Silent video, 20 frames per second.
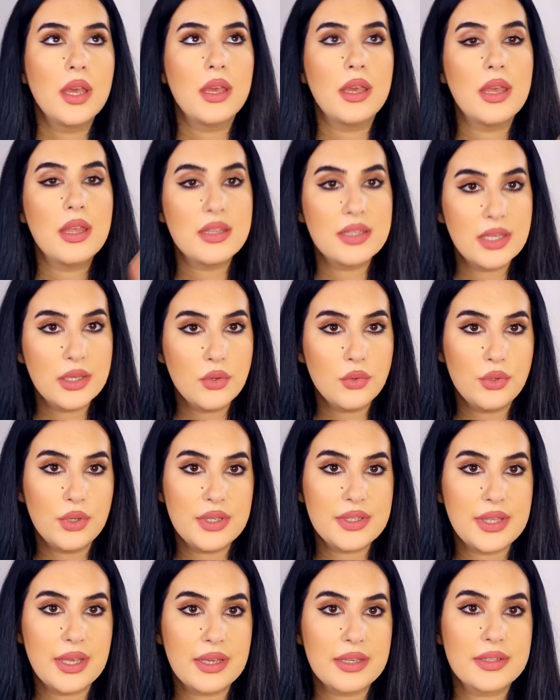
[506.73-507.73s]
It's a
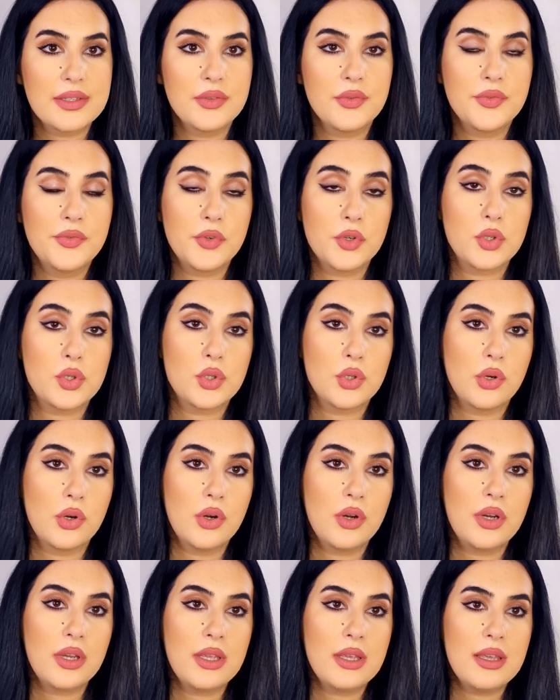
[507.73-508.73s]
unisex for
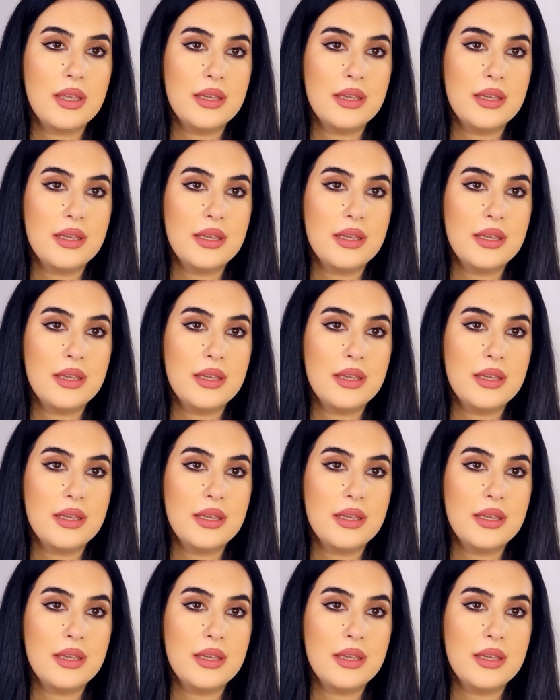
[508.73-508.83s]
sure.